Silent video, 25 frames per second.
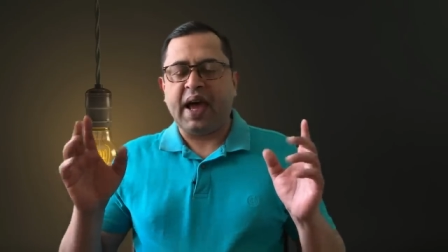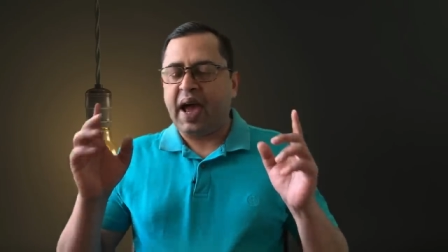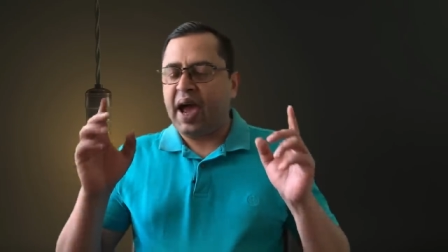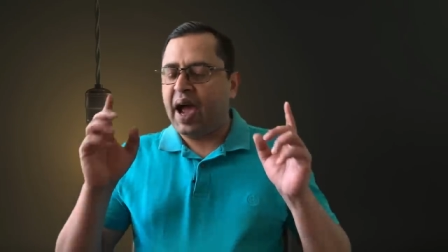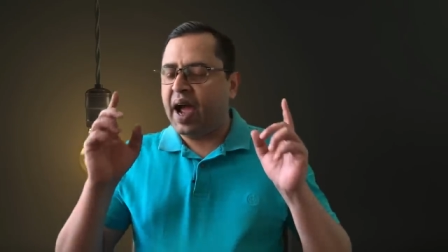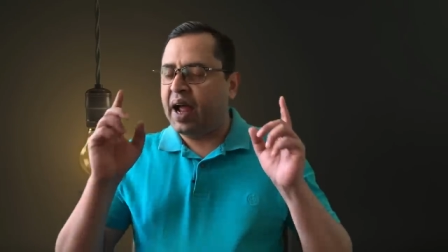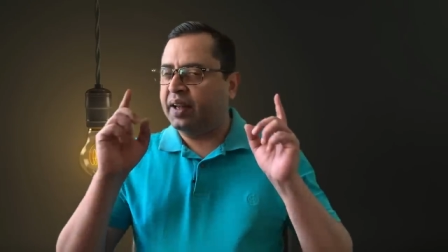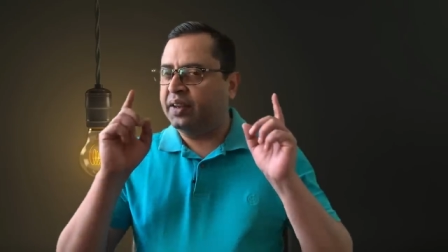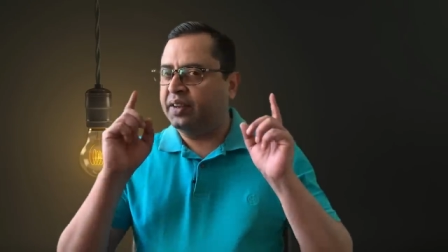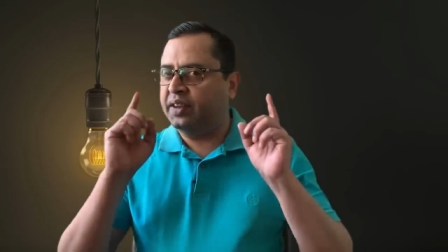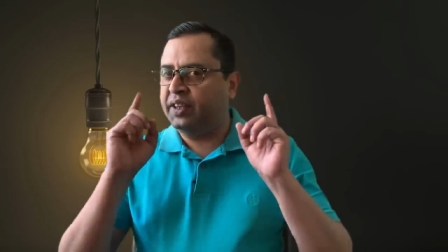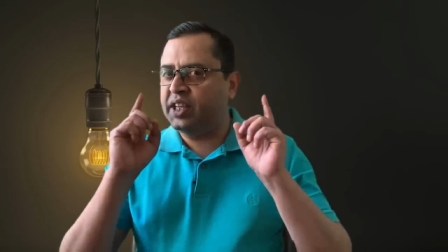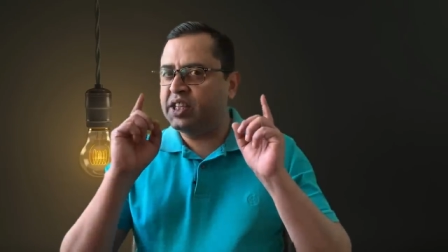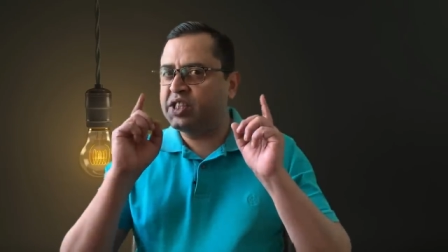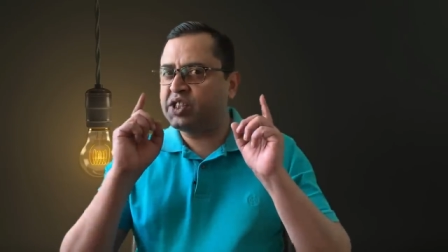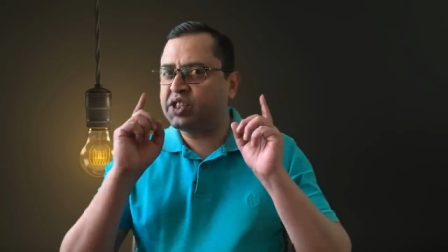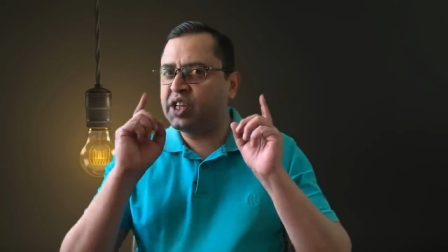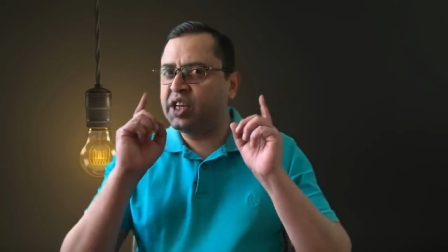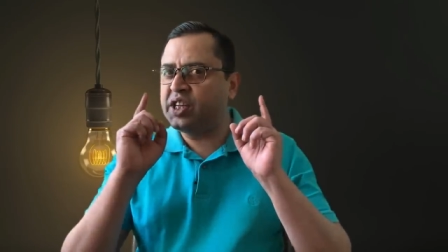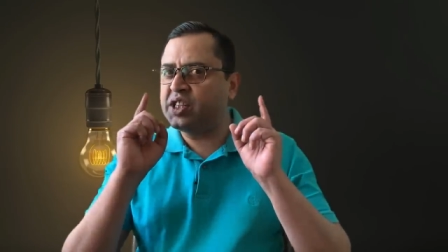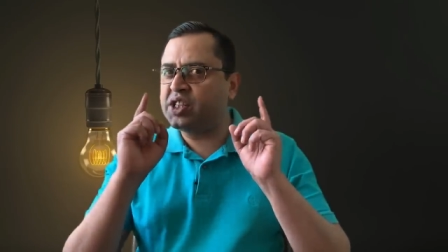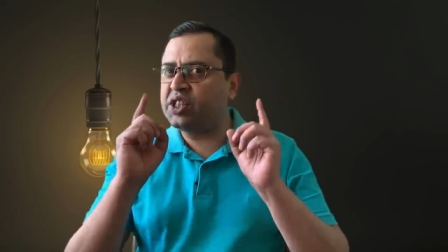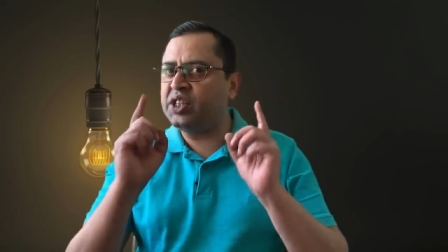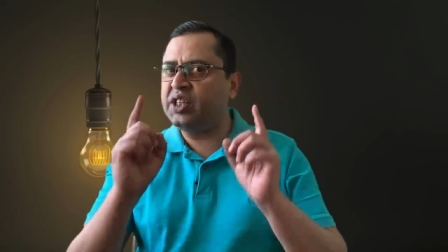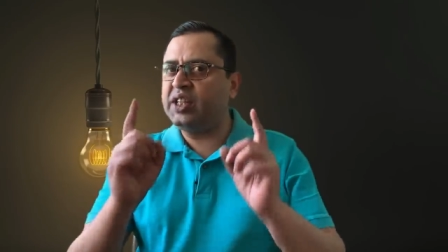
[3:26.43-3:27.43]
And this
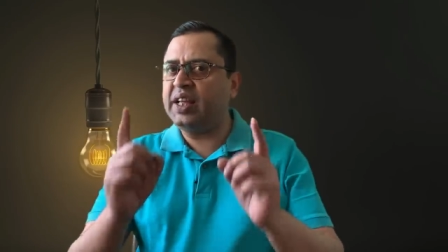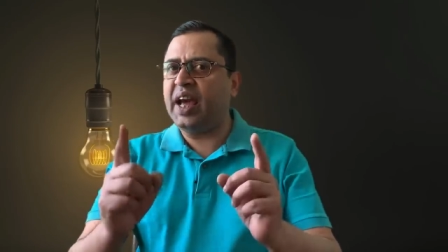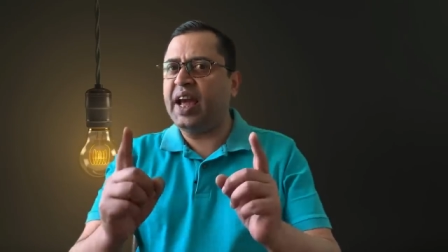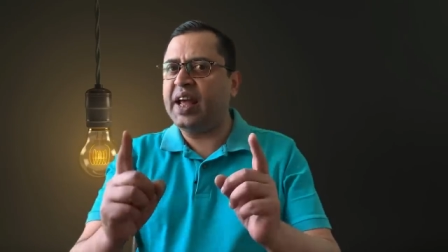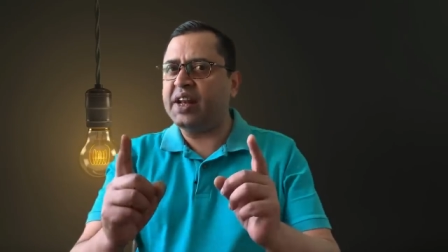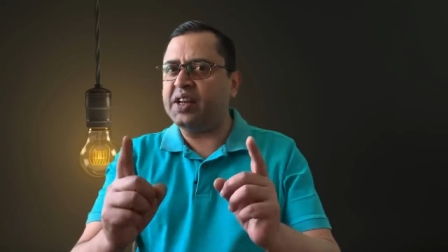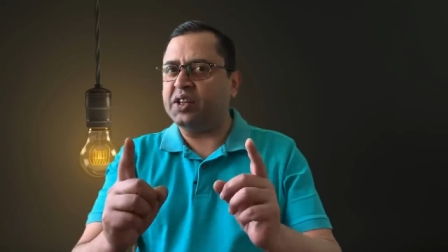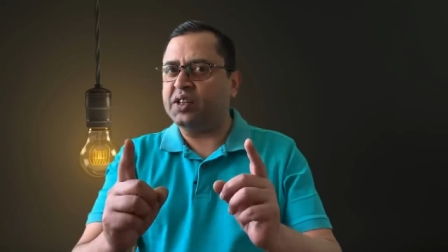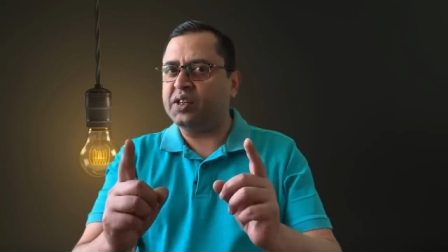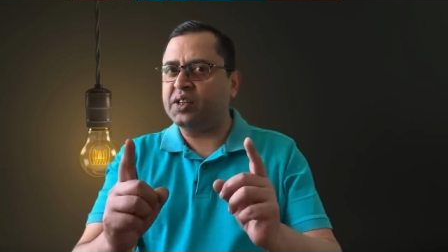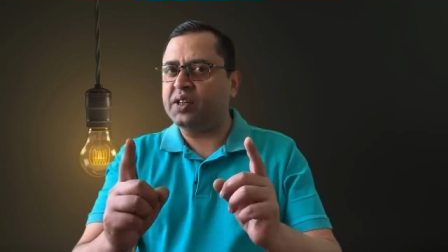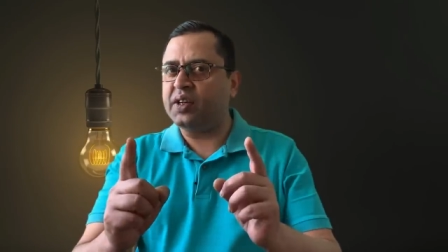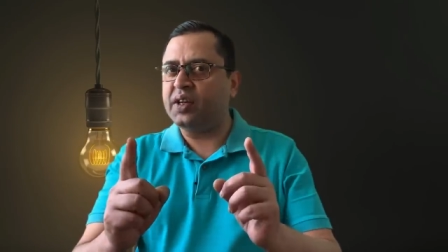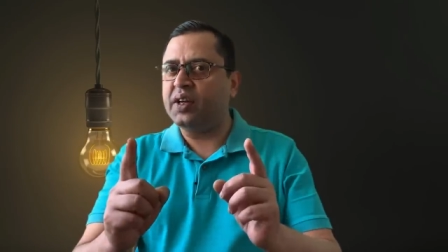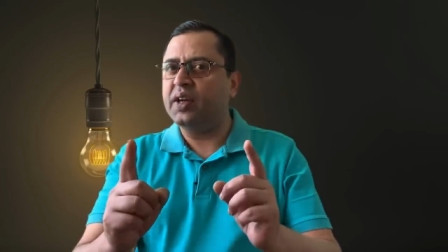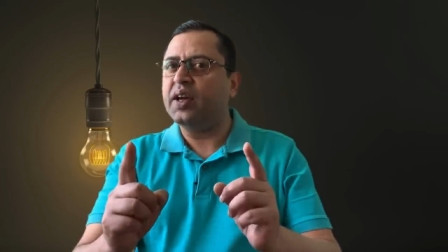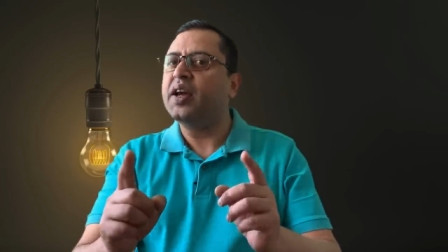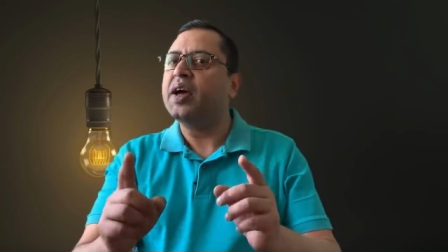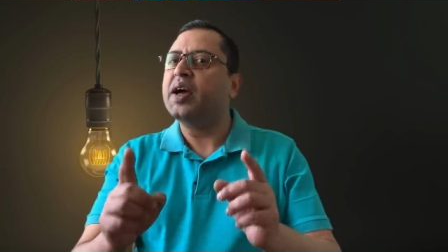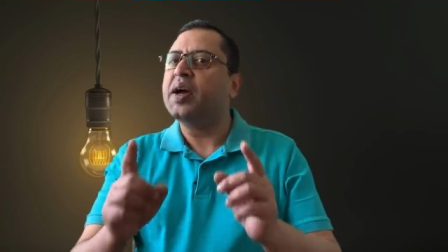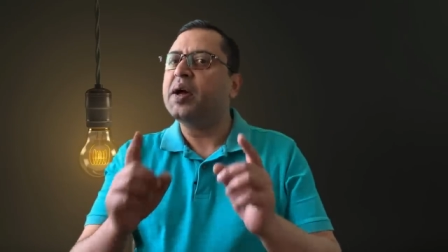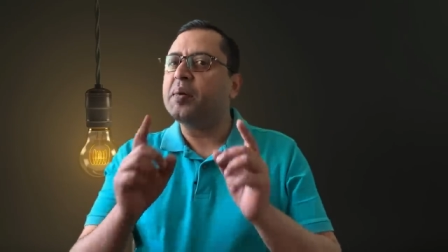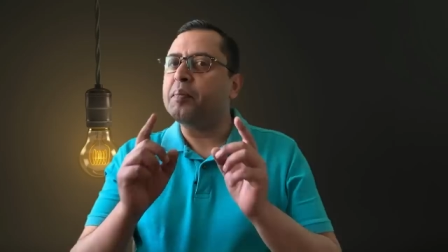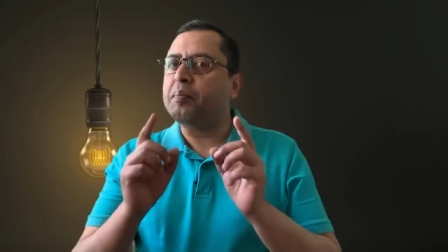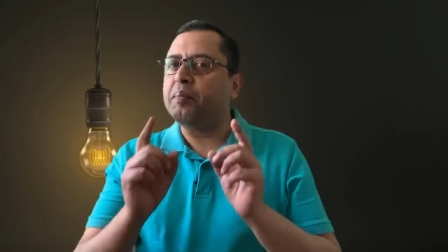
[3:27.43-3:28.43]
isn't the end.
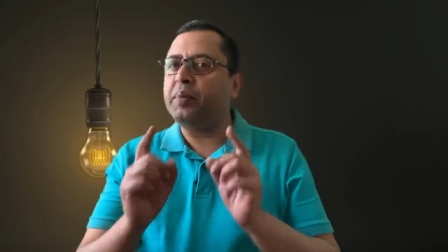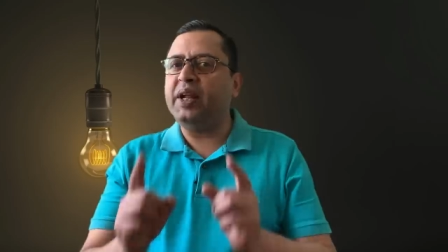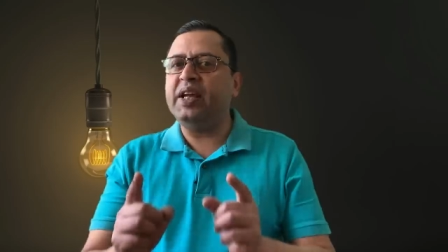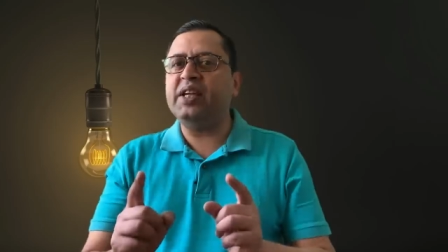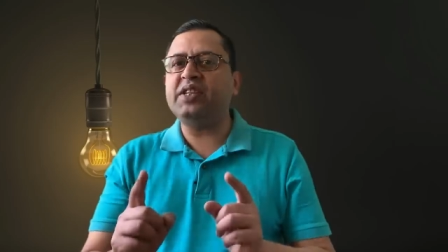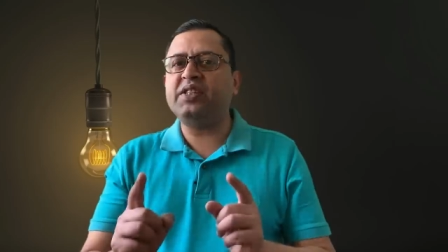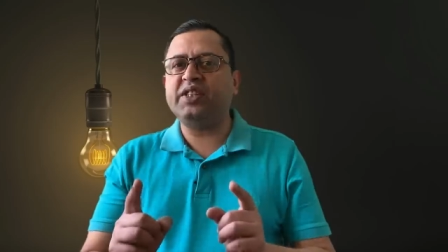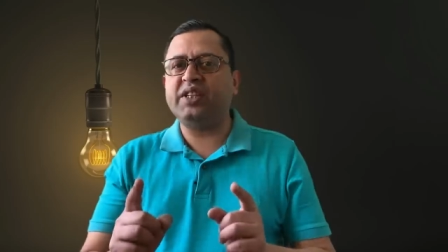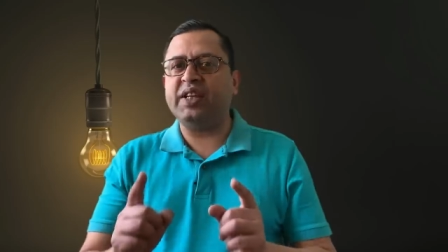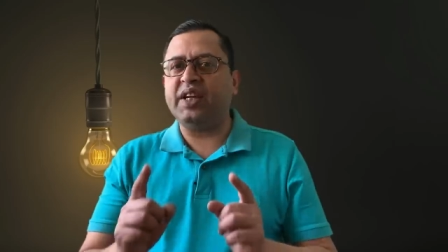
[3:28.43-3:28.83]
Please